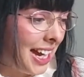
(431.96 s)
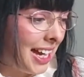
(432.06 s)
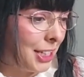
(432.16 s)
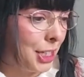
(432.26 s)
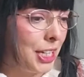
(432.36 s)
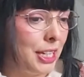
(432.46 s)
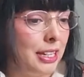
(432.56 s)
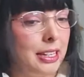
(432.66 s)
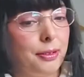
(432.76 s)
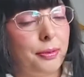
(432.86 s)

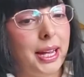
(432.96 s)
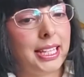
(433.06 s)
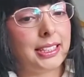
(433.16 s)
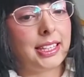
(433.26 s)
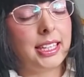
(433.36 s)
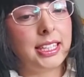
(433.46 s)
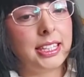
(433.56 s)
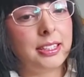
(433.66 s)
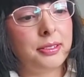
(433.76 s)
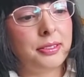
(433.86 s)
she was
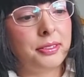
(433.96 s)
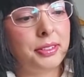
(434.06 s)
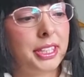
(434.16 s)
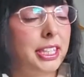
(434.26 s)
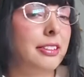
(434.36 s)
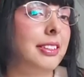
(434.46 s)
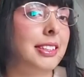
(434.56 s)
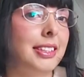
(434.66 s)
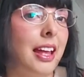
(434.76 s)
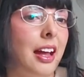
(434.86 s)
into cute
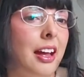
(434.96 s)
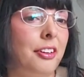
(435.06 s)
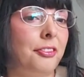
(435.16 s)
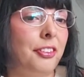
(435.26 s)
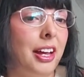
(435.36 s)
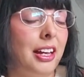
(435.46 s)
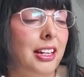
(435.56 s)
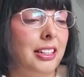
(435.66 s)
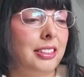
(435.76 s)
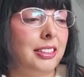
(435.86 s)
stuff
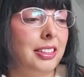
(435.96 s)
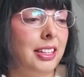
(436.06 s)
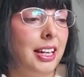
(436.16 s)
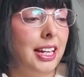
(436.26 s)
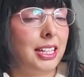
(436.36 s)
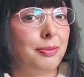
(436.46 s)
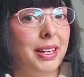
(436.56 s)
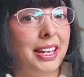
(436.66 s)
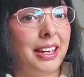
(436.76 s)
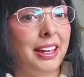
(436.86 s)
and
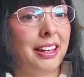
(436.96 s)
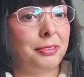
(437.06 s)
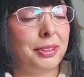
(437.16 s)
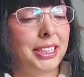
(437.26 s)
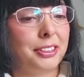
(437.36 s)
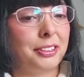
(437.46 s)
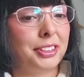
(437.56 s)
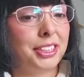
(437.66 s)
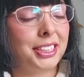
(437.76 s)
anime and whatnot.